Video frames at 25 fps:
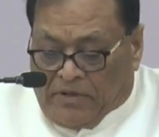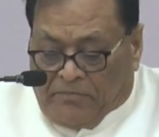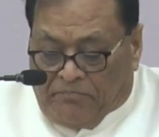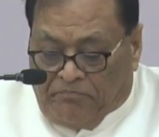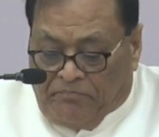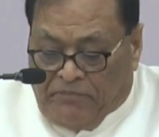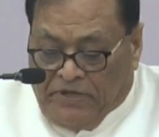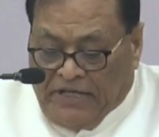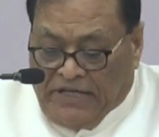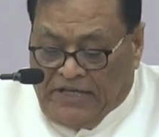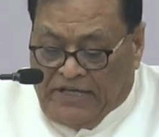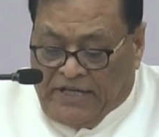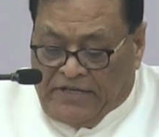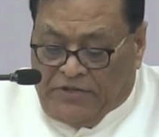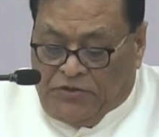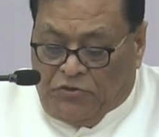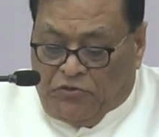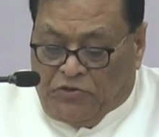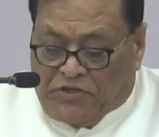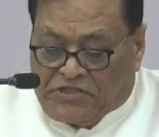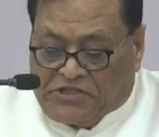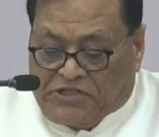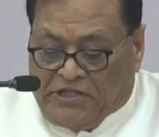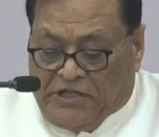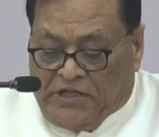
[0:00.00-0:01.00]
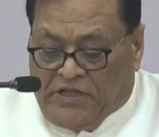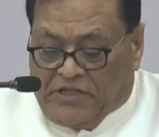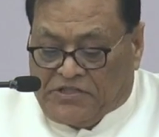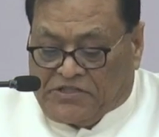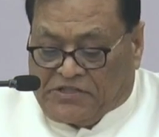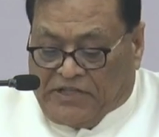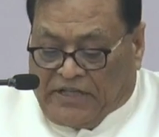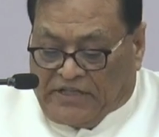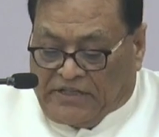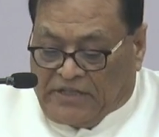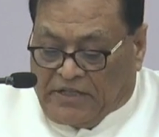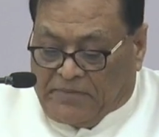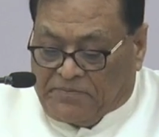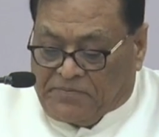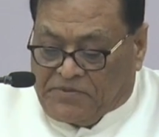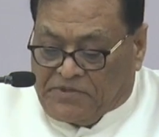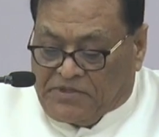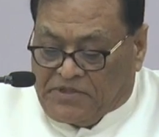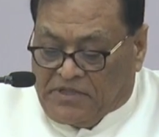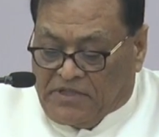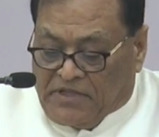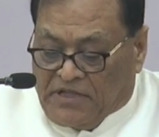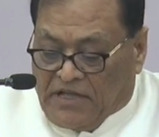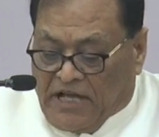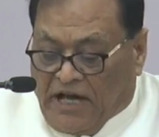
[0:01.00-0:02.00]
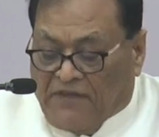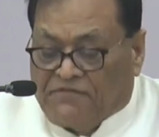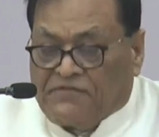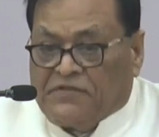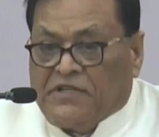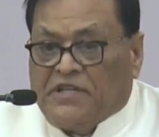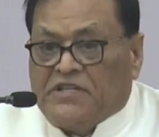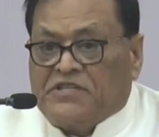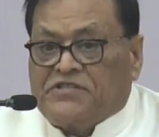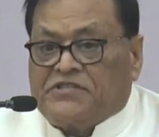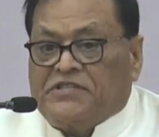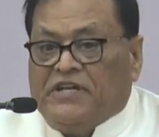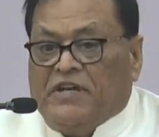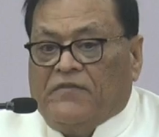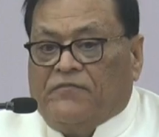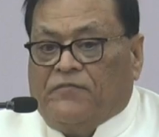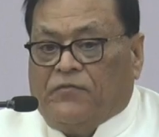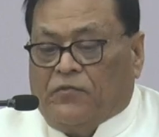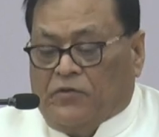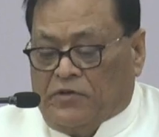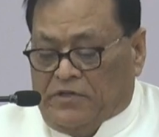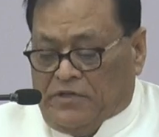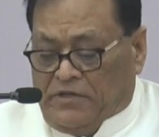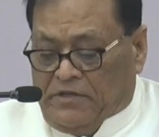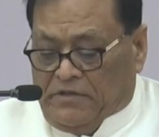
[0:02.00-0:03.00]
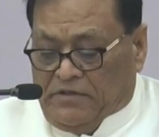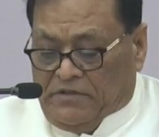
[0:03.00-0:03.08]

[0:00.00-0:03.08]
billion USD startups after Stanford,